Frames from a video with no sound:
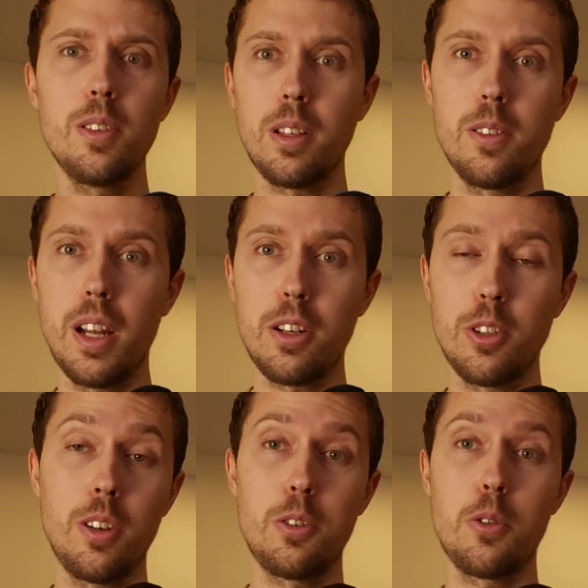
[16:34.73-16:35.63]
insects that
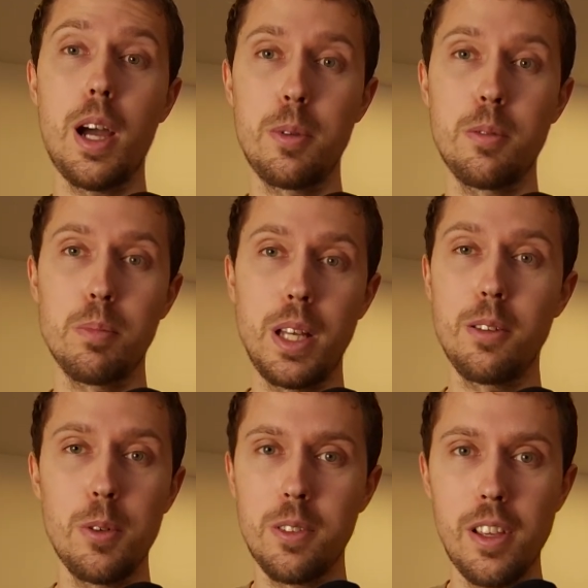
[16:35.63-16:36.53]
actually got trapped
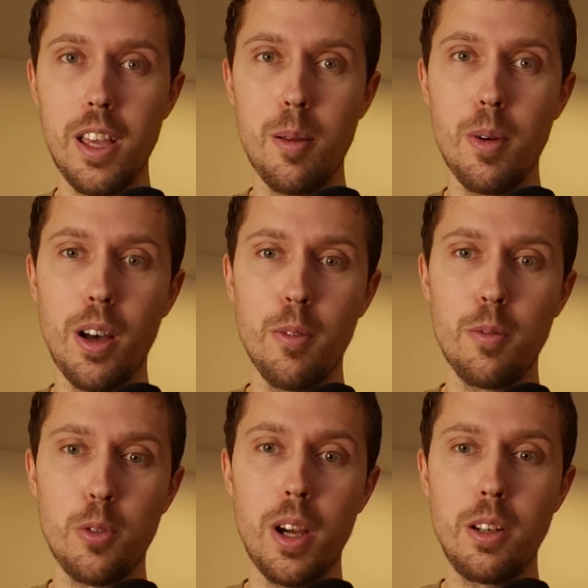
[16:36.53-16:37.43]
playing the risky game
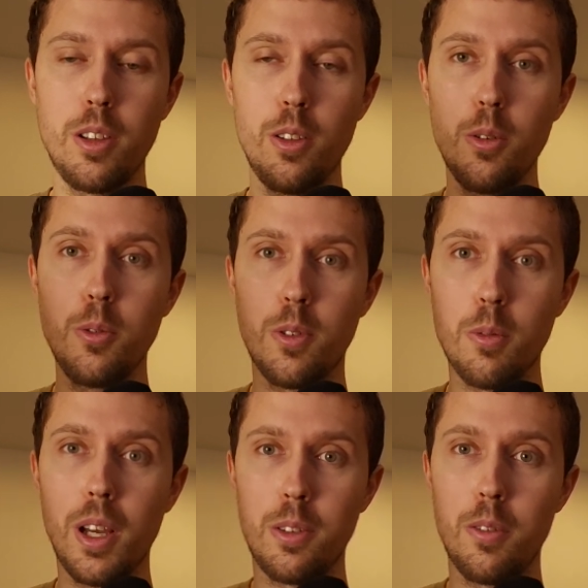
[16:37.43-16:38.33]
of trying to use
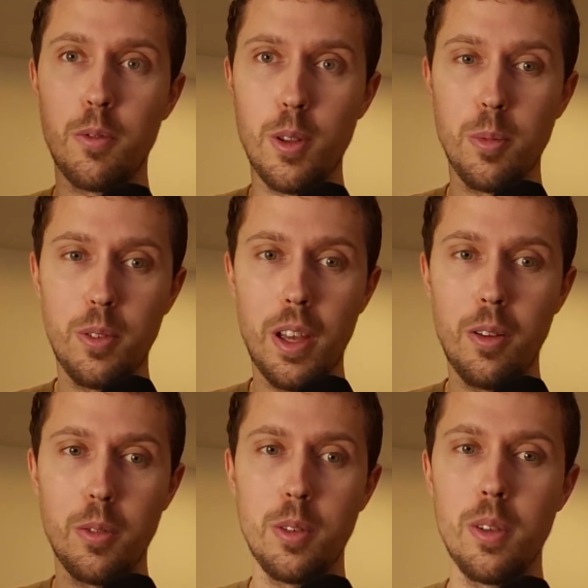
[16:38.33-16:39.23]
the resin for
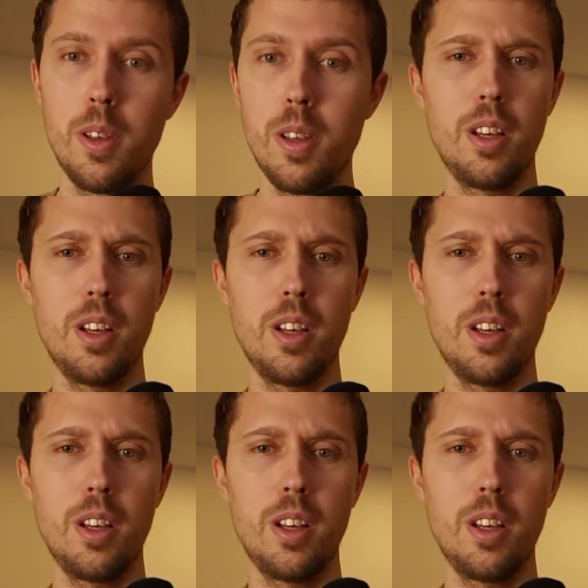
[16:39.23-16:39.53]
themselves.